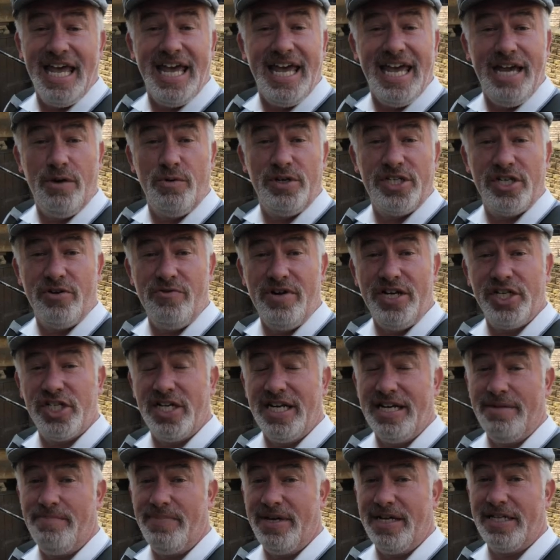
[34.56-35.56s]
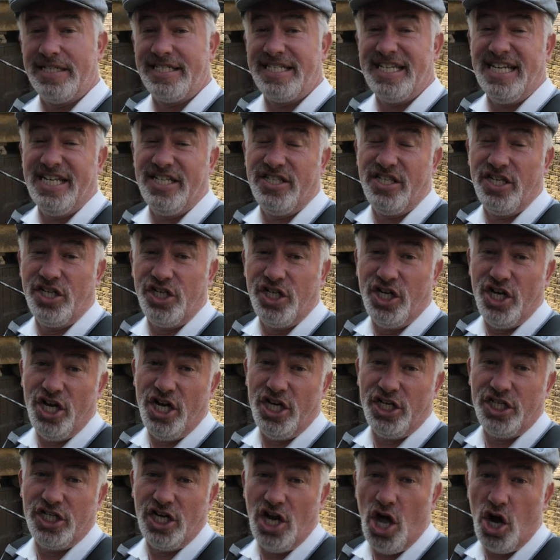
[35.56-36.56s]
It was originally built as the
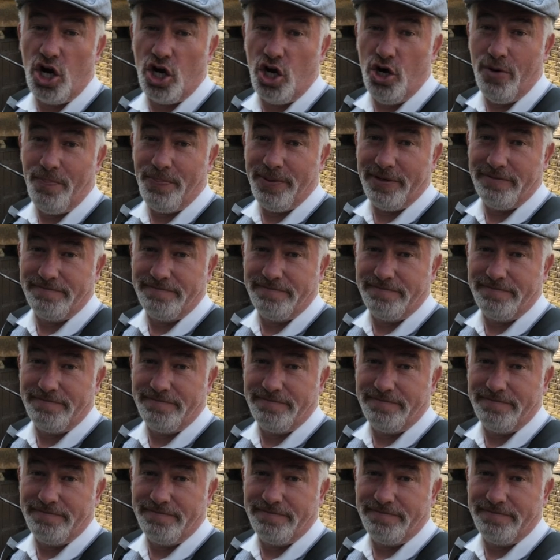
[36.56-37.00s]
church lockup.